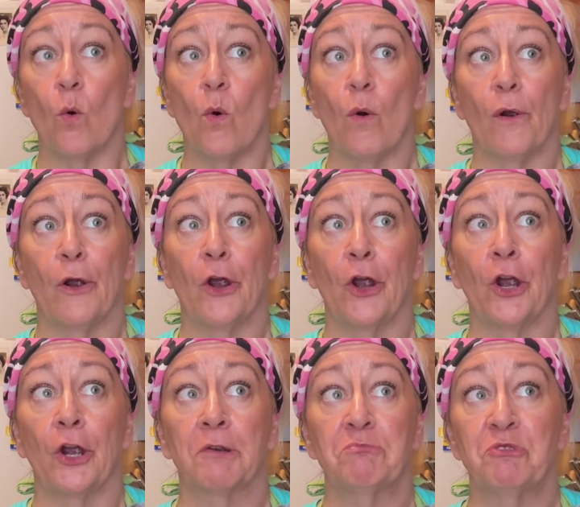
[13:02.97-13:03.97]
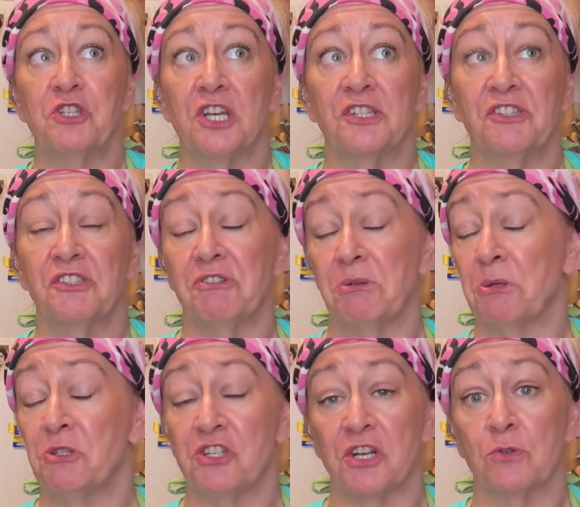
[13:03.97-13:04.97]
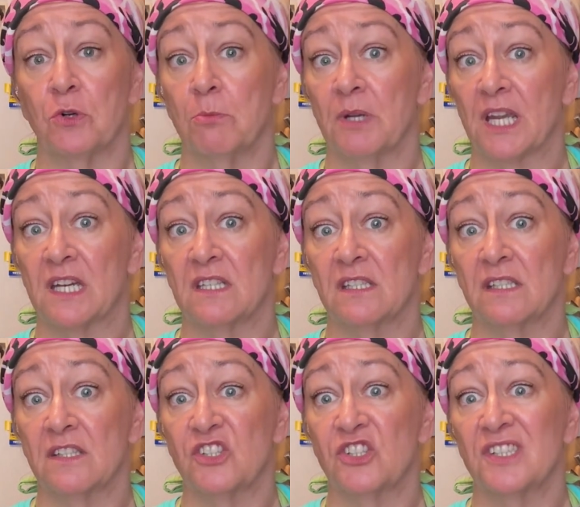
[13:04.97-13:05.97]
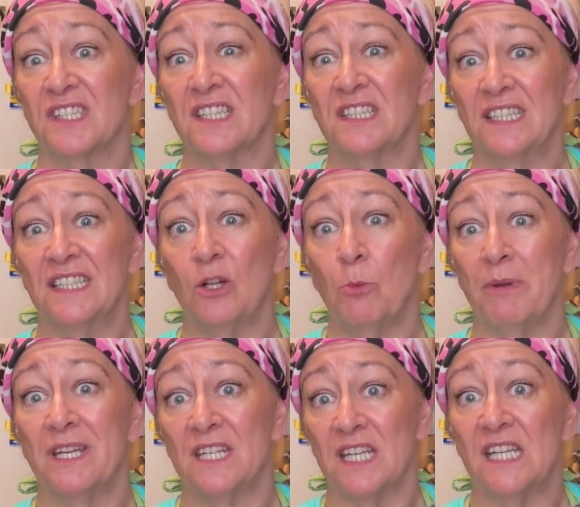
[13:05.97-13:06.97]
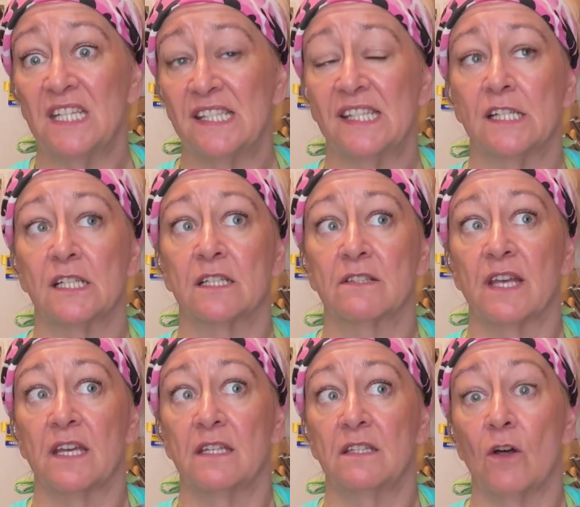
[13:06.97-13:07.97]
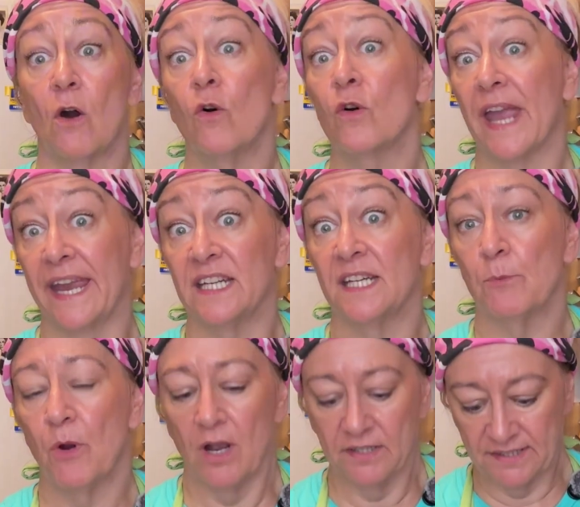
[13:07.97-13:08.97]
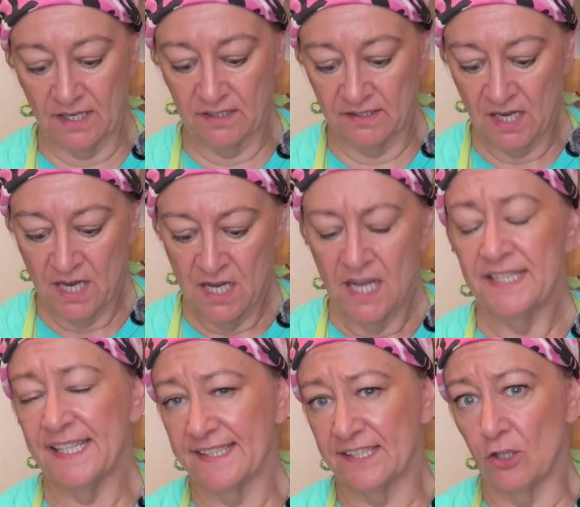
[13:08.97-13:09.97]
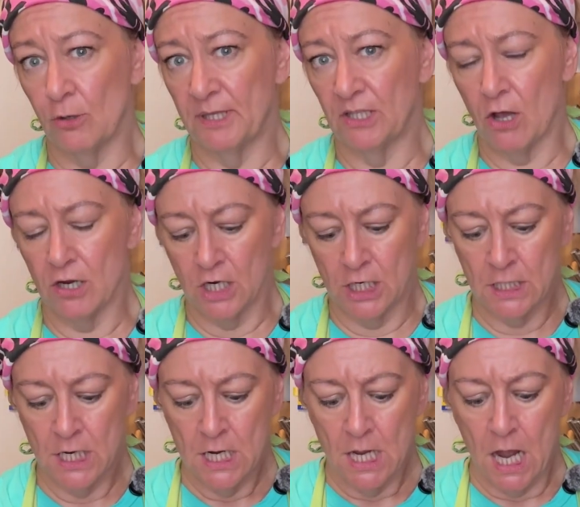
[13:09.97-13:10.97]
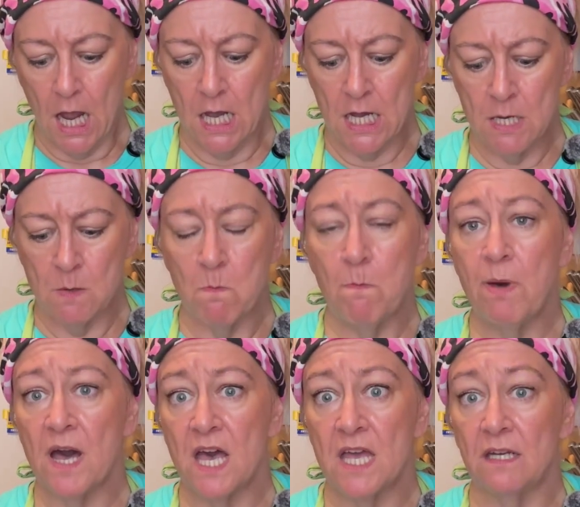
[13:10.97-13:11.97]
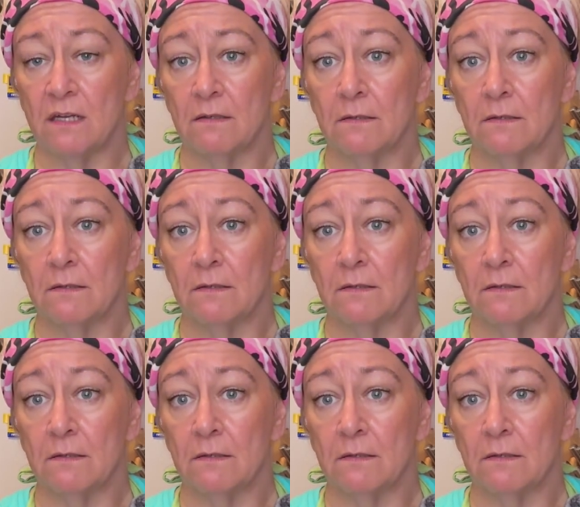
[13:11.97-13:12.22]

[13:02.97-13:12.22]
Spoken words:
or just in general because it's just a little bit easier than the whole canning process? It takes a little bit longer, but